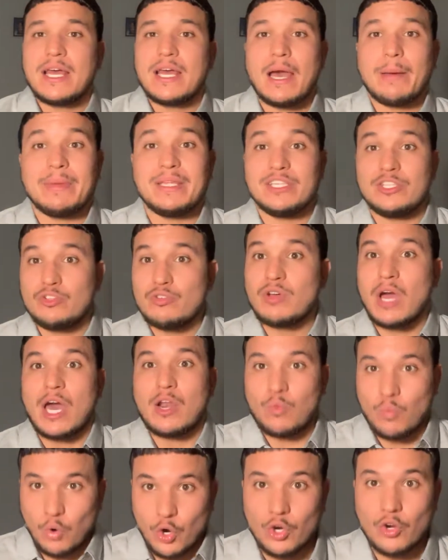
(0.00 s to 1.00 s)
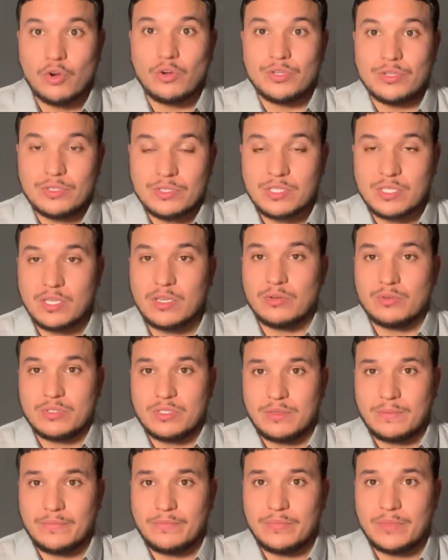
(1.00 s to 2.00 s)
I mean, you got to work on your
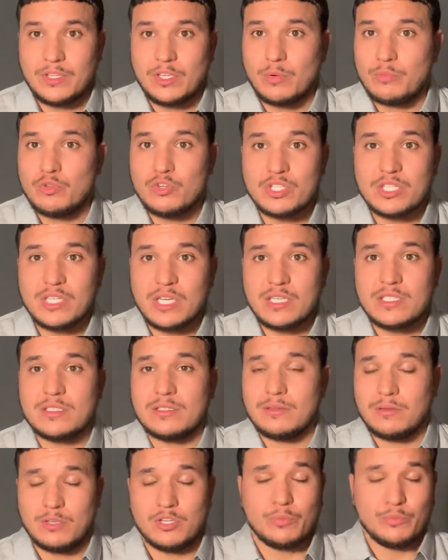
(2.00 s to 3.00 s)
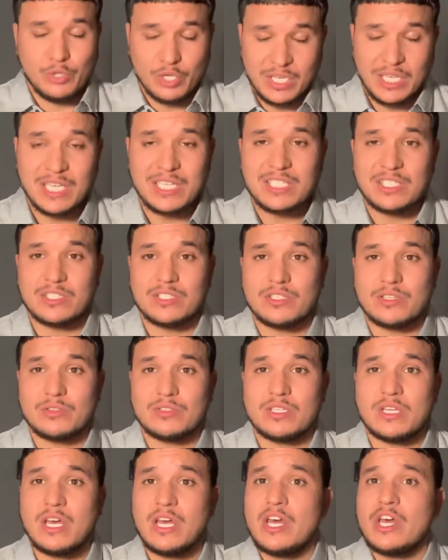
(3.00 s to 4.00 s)
skills, communication, communication skills.